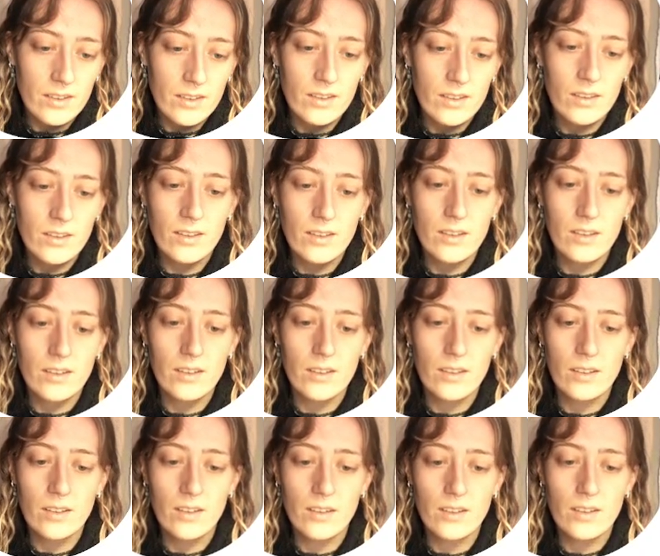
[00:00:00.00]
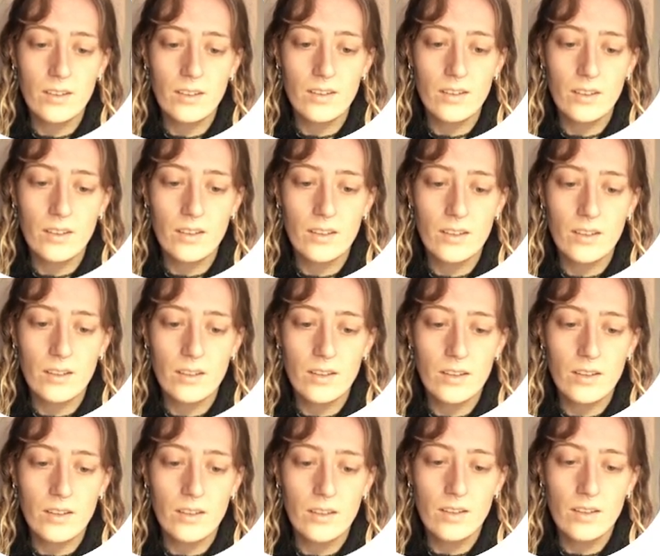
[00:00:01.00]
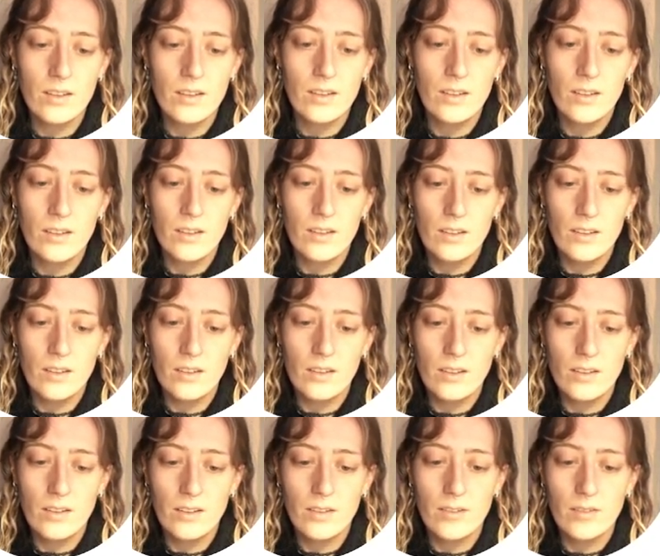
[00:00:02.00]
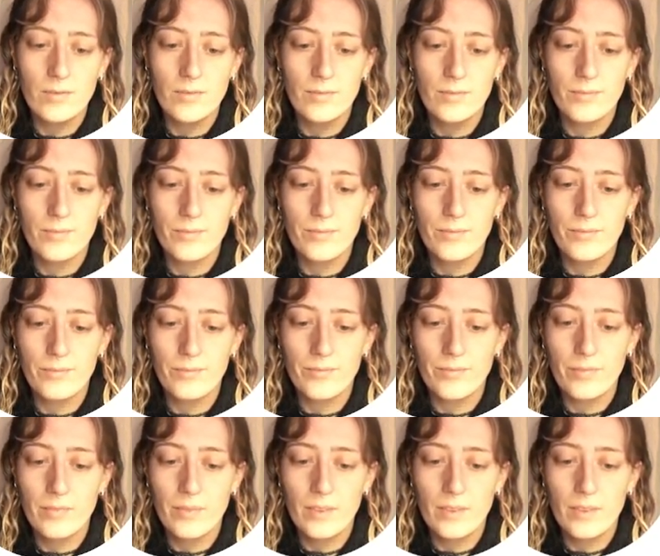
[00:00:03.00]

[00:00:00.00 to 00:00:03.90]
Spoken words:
No one is speaking in this clip.